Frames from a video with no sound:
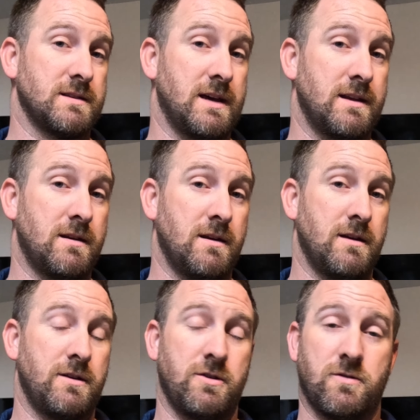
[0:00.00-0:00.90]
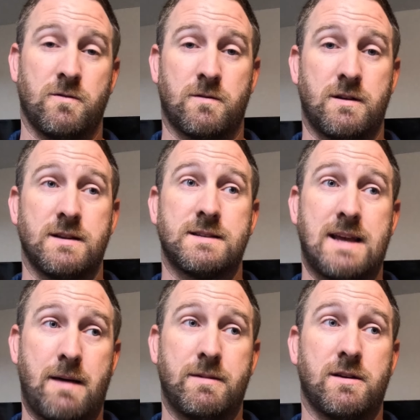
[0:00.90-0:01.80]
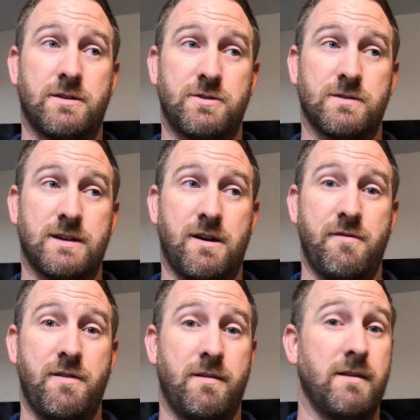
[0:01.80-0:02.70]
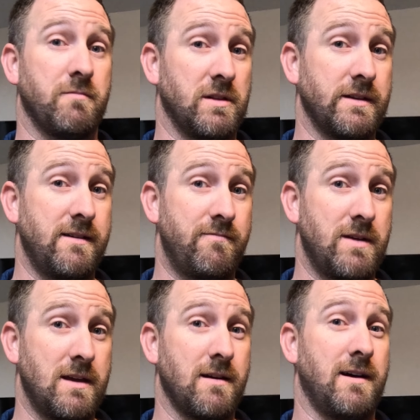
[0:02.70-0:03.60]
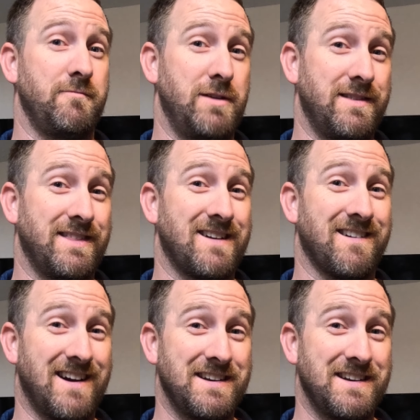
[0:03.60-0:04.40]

then you're gonna sabotage yourself. And believe me, I've been there, I